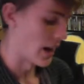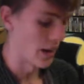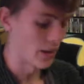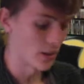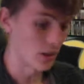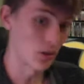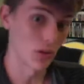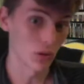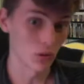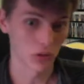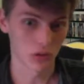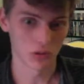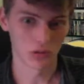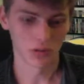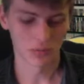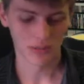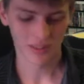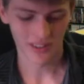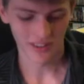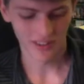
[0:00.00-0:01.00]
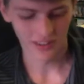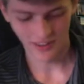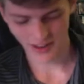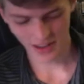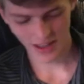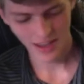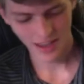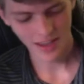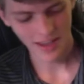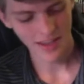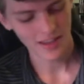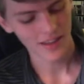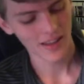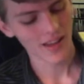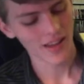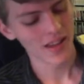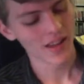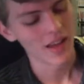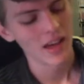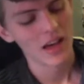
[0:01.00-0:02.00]
don't know which one's better.
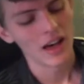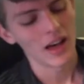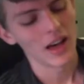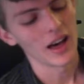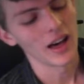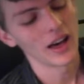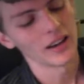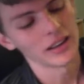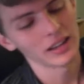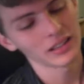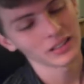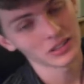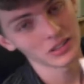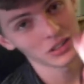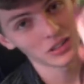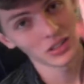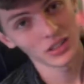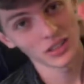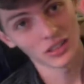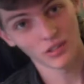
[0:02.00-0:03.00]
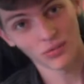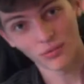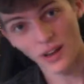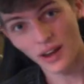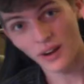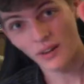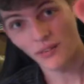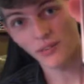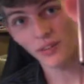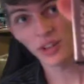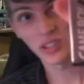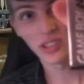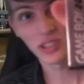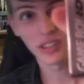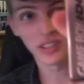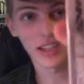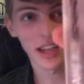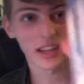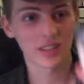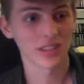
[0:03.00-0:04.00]
Next here is Final Fantasy
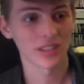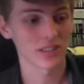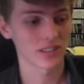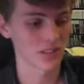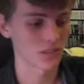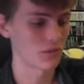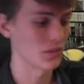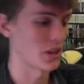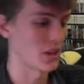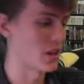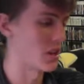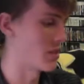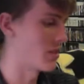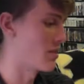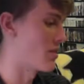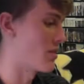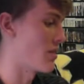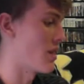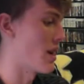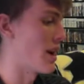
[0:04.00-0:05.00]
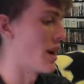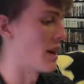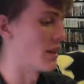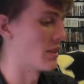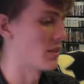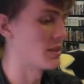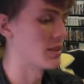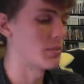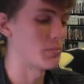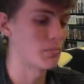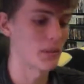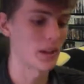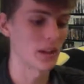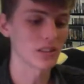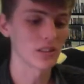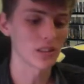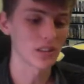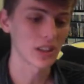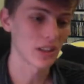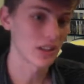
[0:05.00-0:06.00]
Tactics Advance. It's
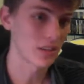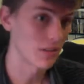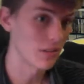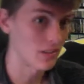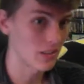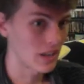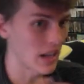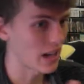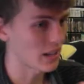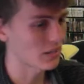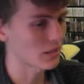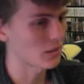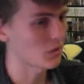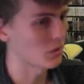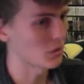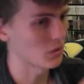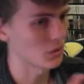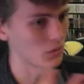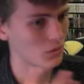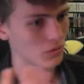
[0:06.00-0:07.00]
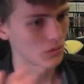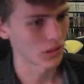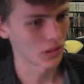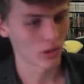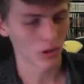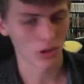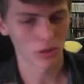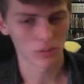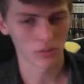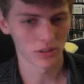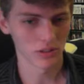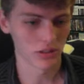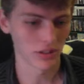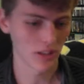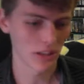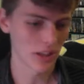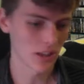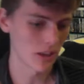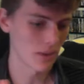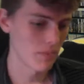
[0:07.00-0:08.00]
basically a tactical like
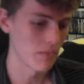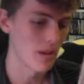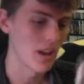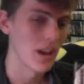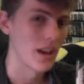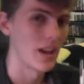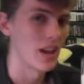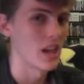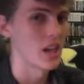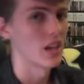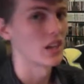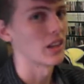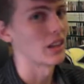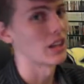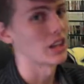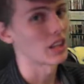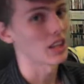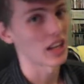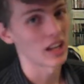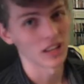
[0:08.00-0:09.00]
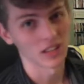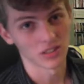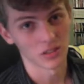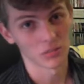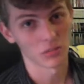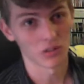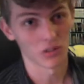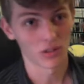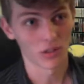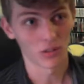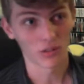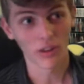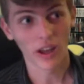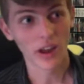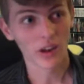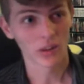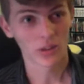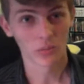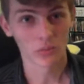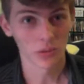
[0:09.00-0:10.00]
RPG game, kind of similar to
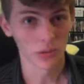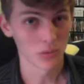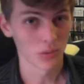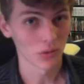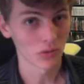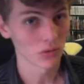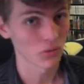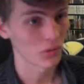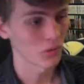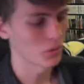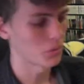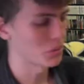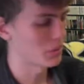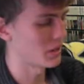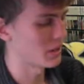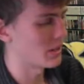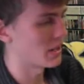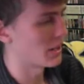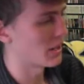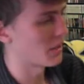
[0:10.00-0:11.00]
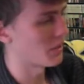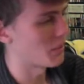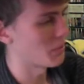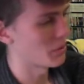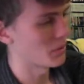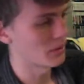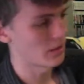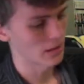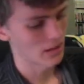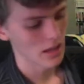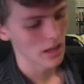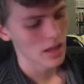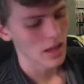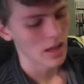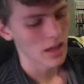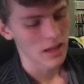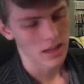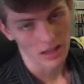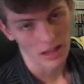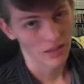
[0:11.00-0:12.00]
Fire Emblem if you've ever played that, but
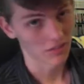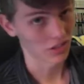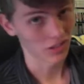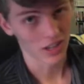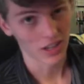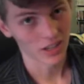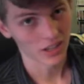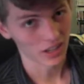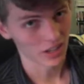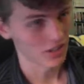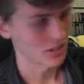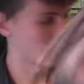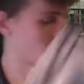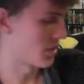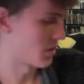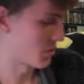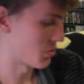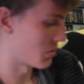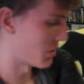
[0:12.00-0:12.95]
haven't gotten into this one